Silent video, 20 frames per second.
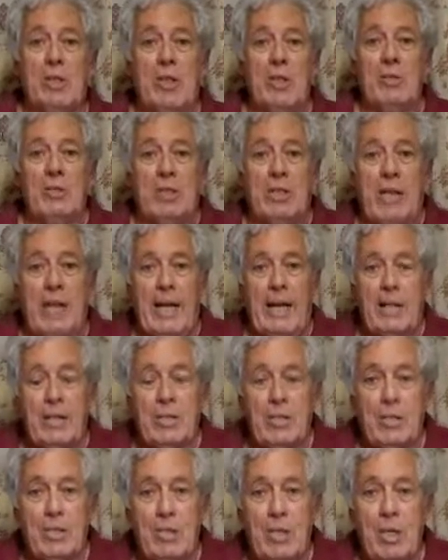
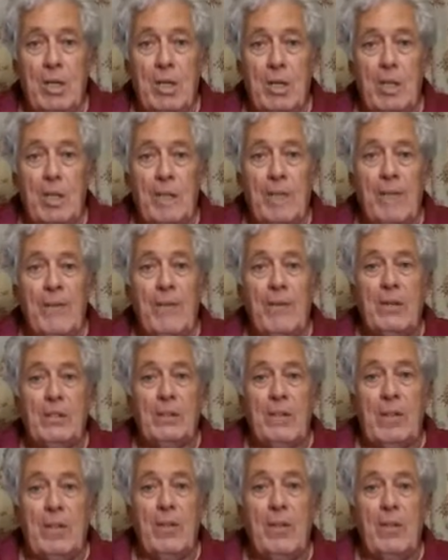contact us if
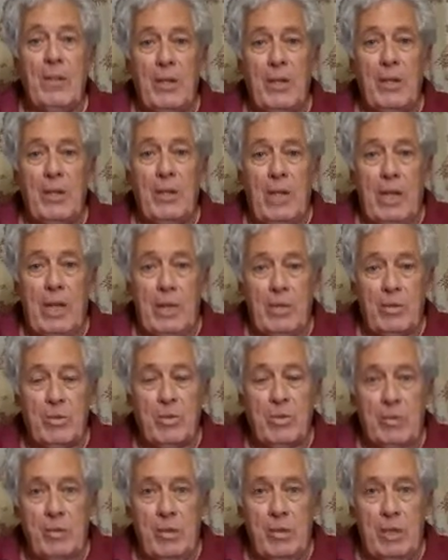there's anything
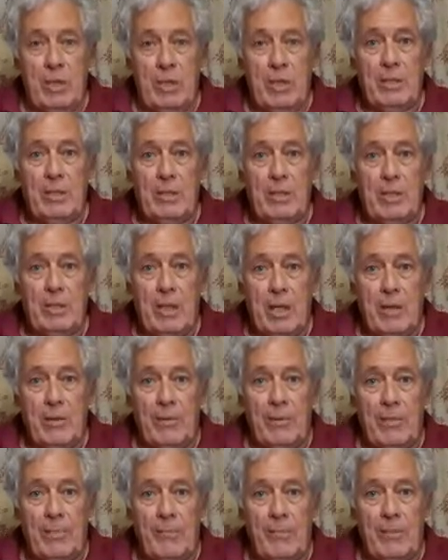else you need to
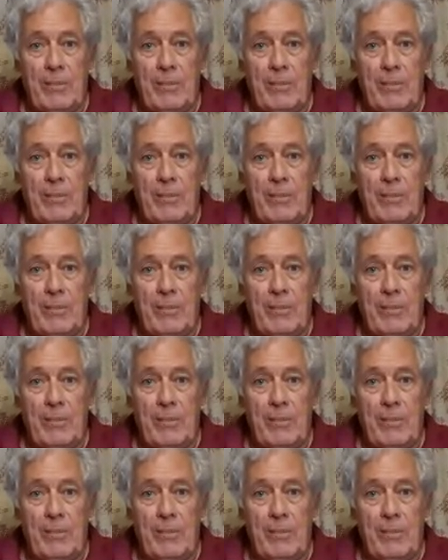know.